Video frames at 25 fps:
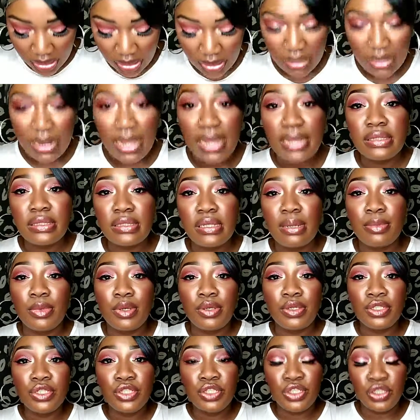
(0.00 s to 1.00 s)
Next, I'm
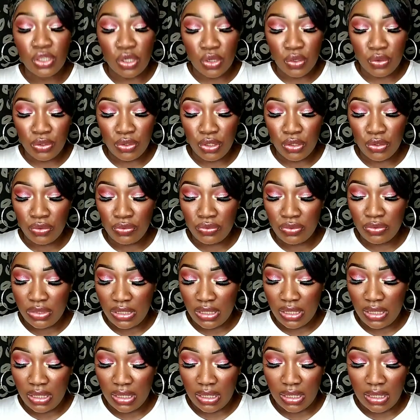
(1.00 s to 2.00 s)
going to show you
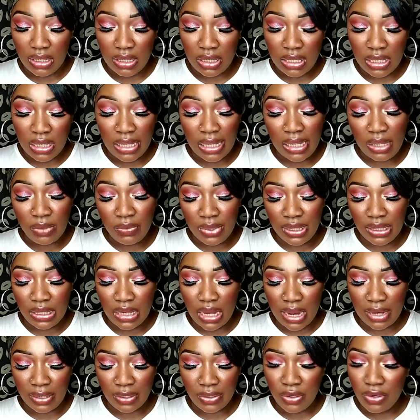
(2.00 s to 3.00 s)
the Kiwi
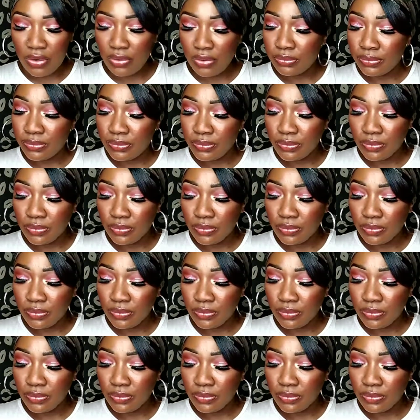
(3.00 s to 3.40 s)
liner.